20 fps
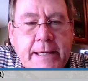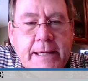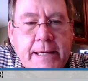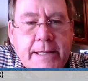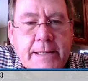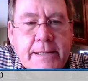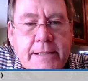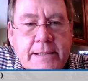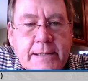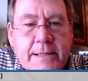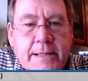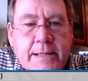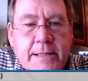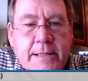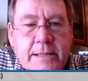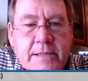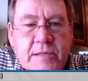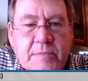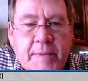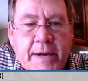And uh,
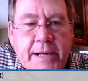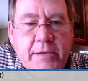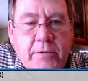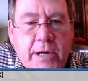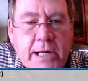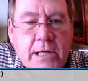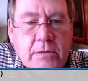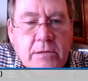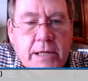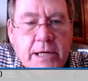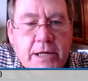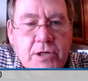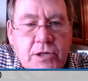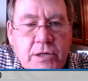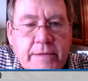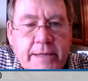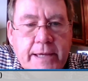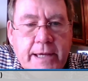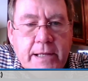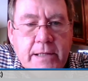it's my
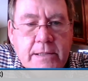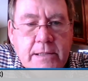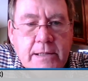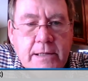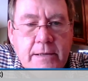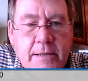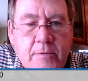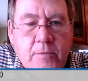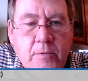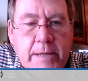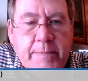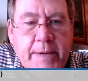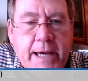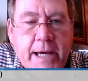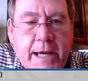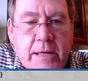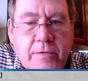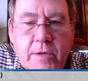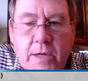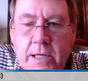recollection that uh, way
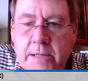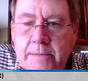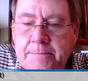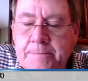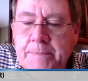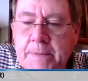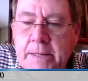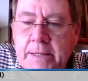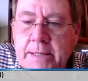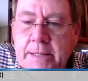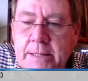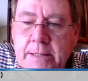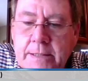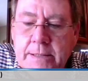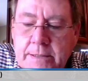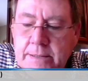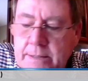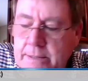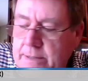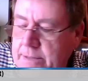back then,
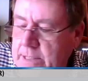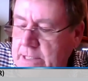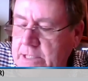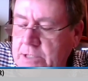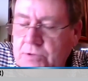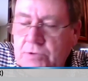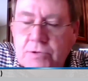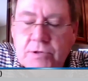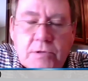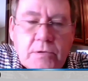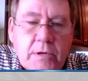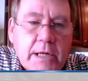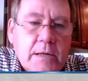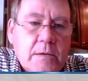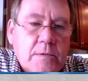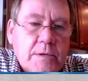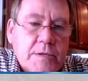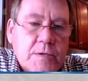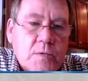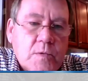uh, the interest rate
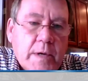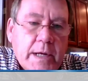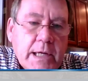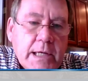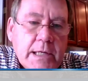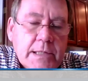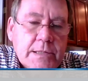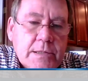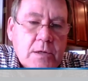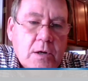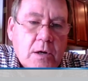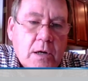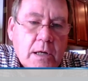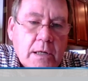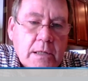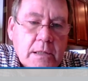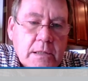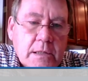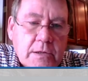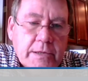was raised
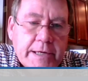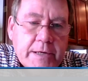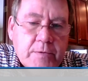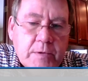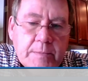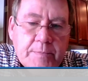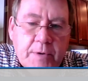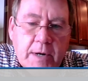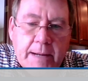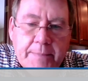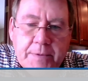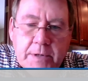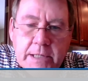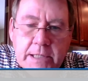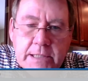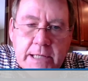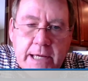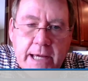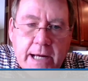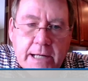on delinquent
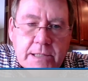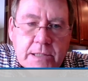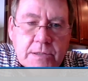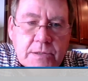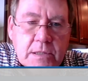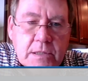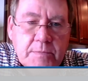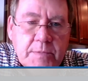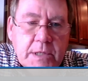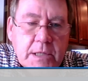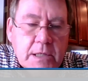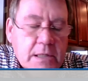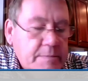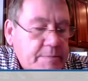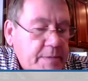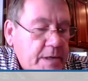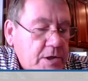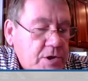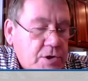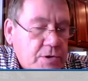property taxes to be
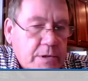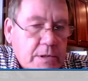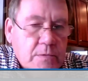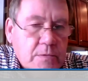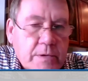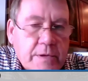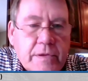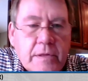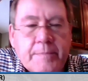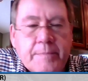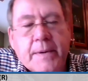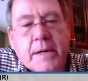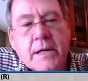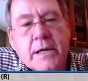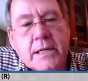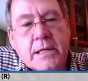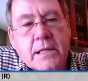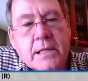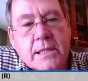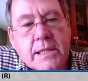commensurate with the
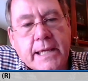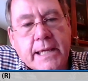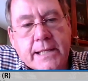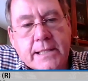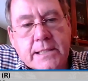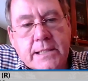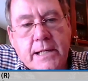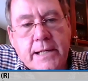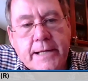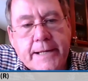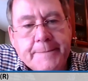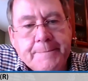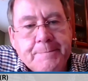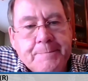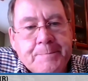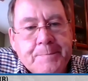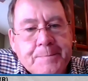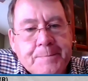market at that time.